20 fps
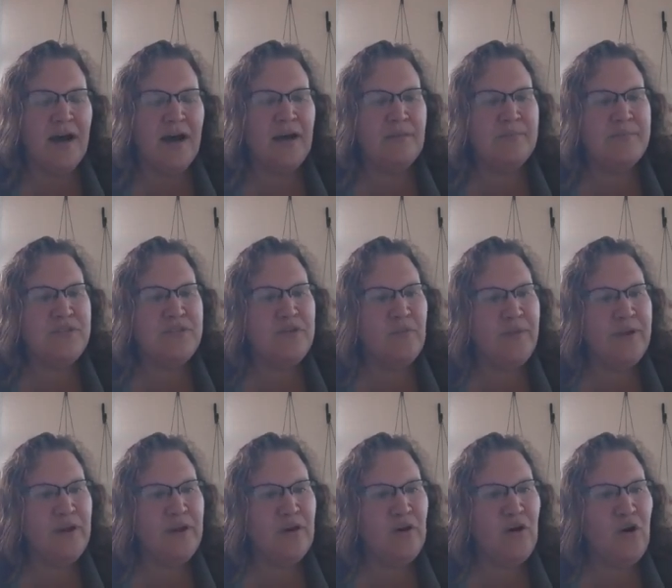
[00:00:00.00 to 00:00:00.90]
Um, so
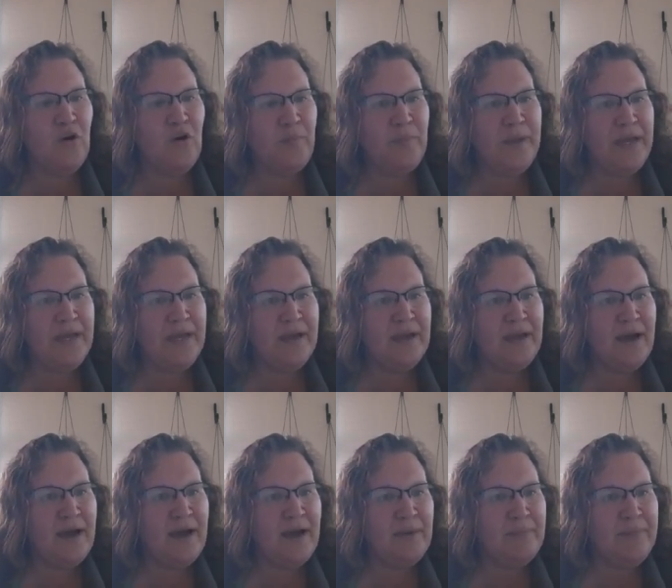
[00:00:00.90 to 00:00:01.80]
we are
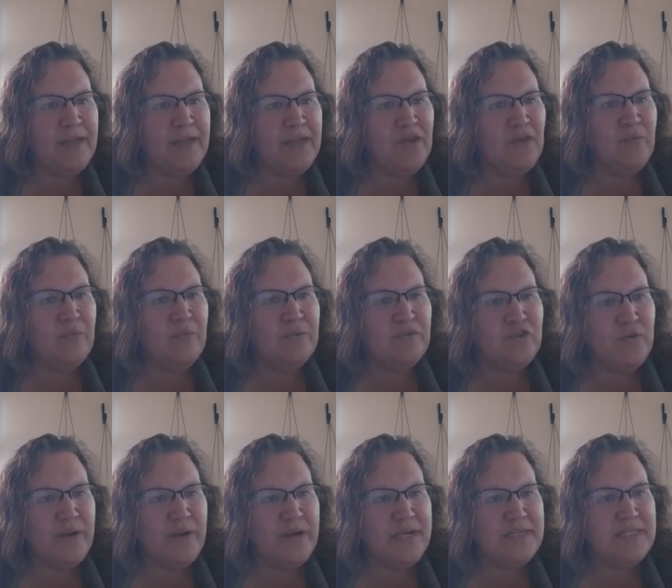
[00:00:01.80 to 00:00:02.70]
hoping um, that you will
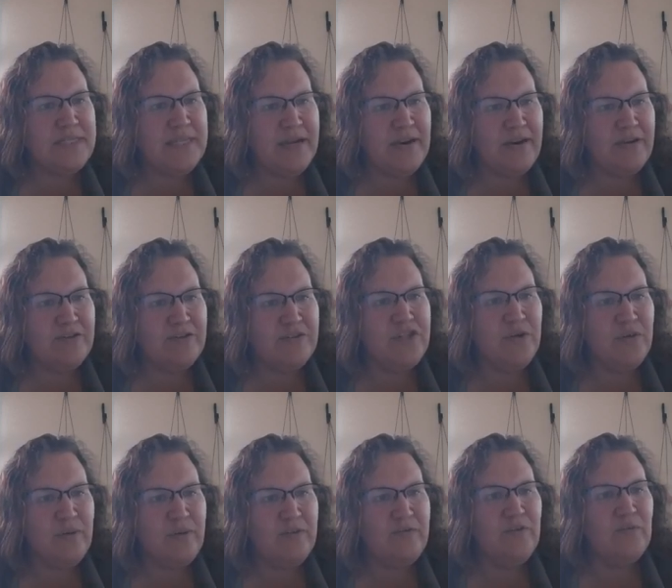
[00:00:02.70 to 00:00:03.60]
join us there
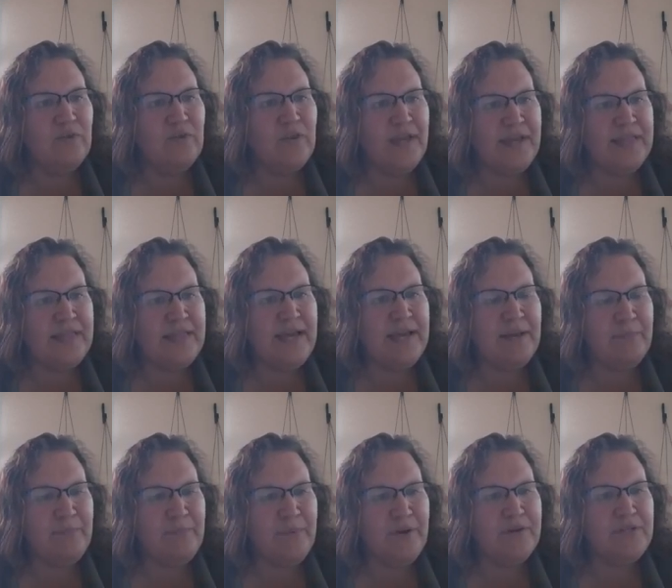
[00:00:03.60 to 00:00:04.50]
too if you would like
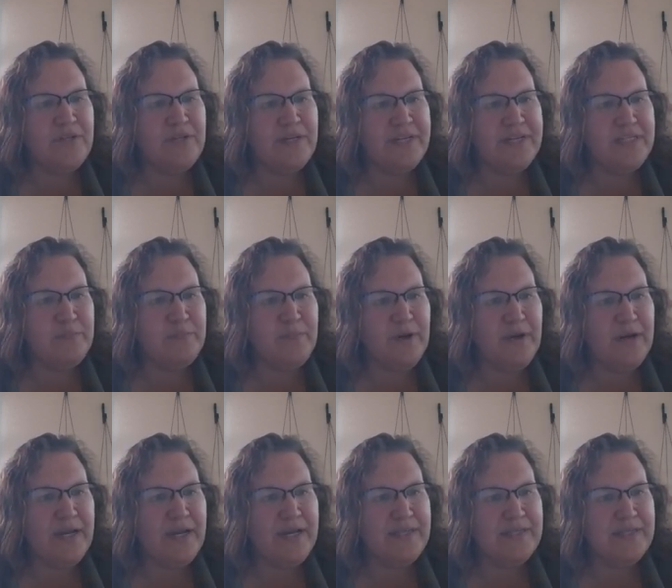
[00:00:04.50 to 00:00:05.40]
that in-person
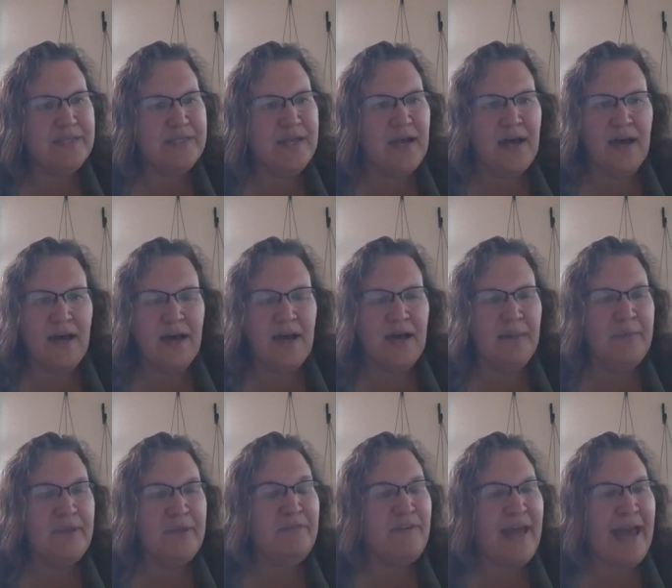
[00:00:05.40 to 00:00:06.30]
experience.
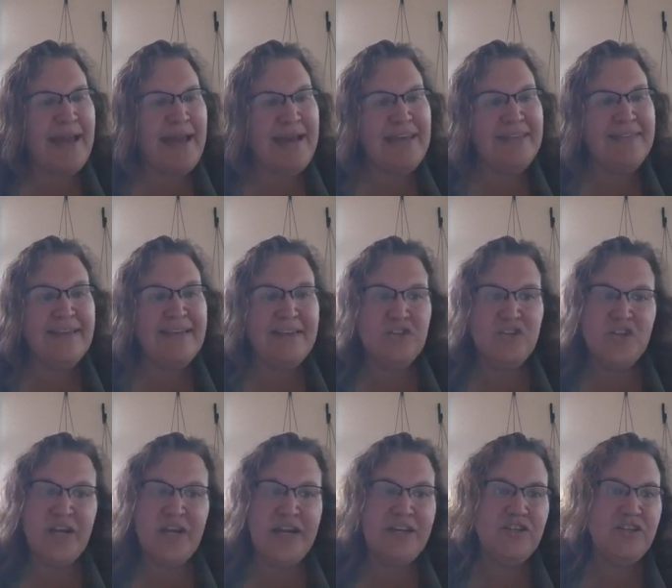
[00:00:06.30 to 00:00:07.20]
Um, if anything
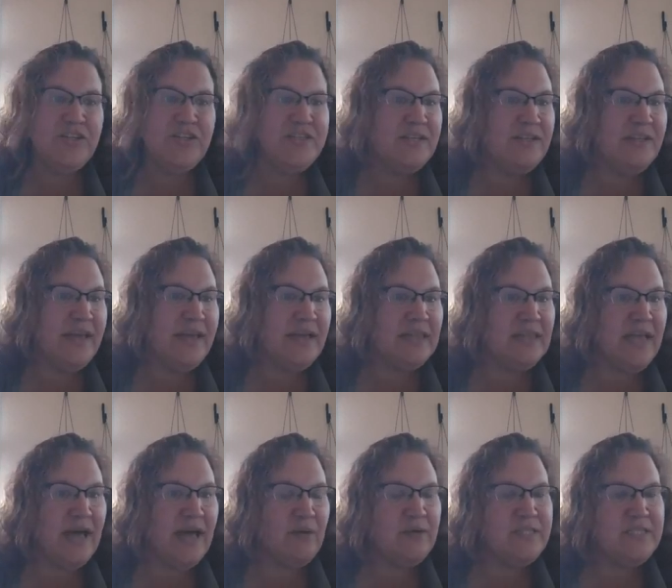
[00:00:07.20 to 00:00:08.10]
changes and they
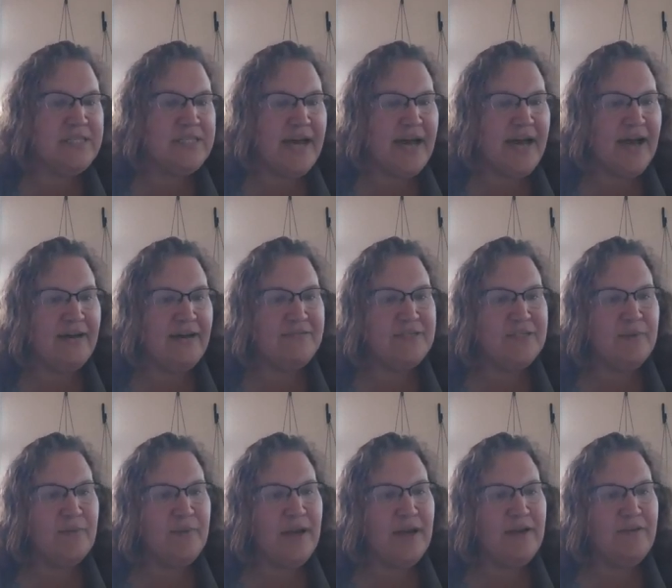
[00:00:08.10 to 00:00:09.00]
allow us to have
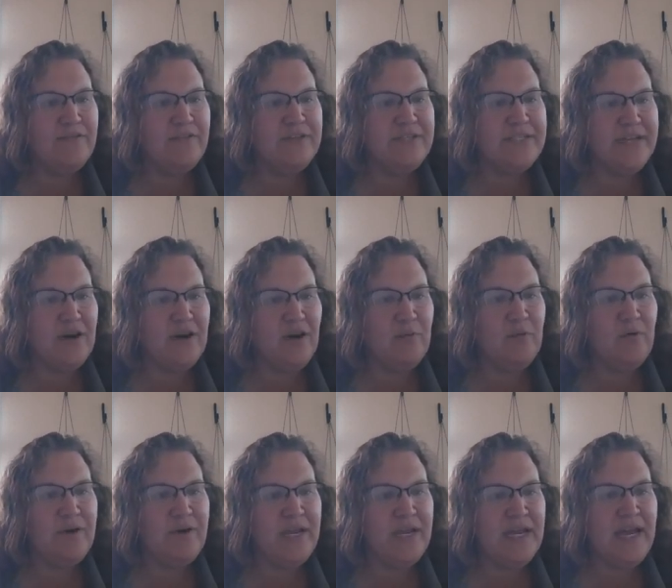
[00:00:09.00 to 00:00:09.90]
some kind of a
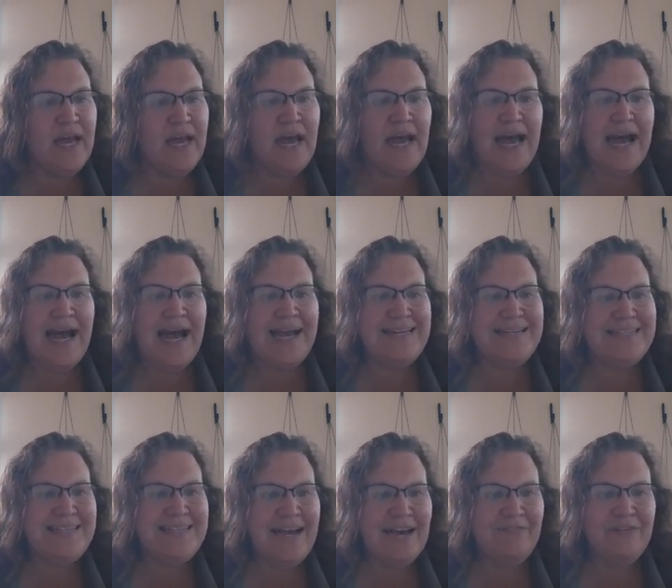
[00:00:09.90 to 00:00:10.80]
ceremony,
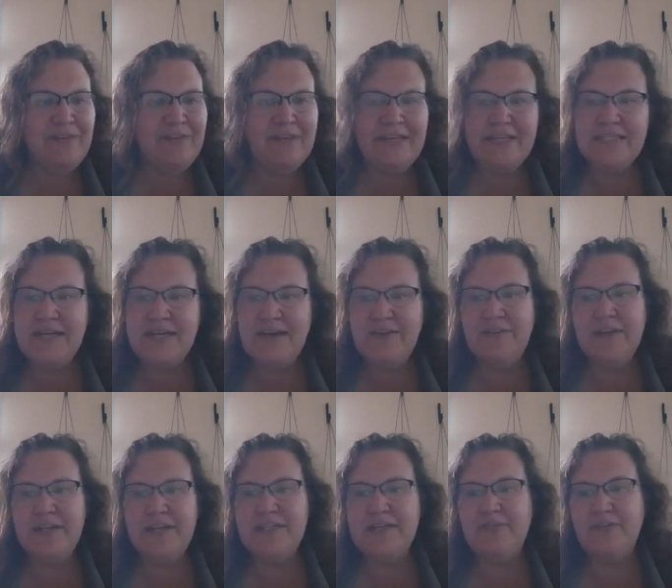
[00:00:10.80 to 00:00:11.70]
I definitely,
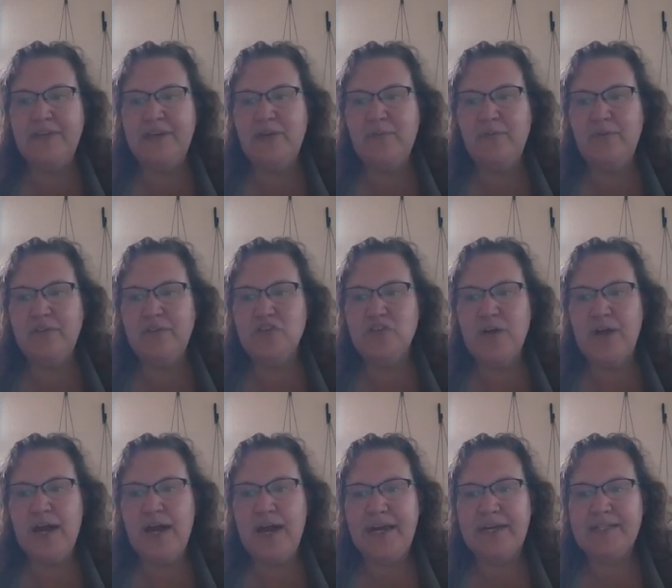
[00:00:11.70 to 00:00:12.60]
definitely, definitely will
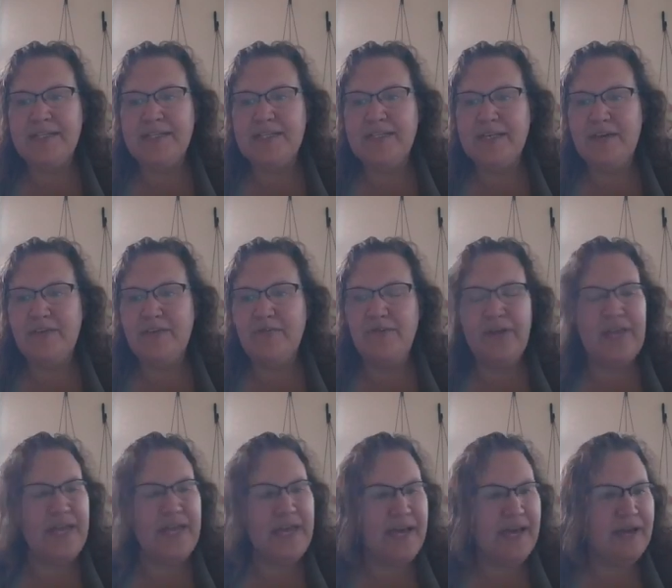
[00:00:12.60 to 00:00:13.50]
try to see if
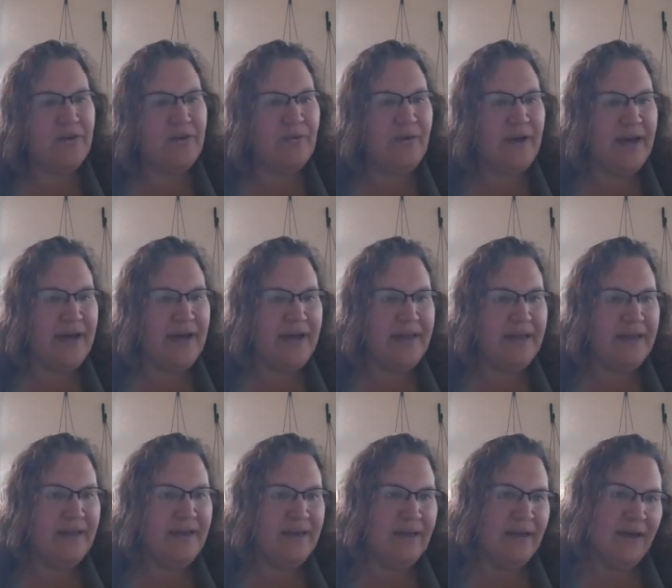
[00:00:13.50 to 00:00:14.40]
we can,
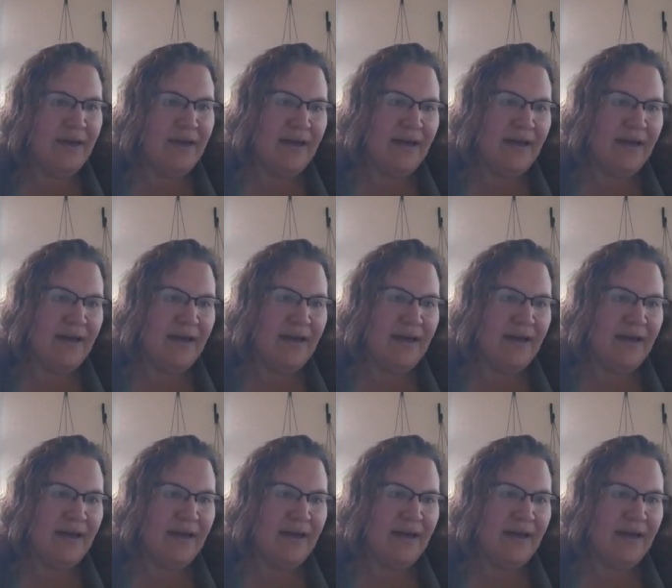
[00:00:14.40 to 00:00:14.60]
okay?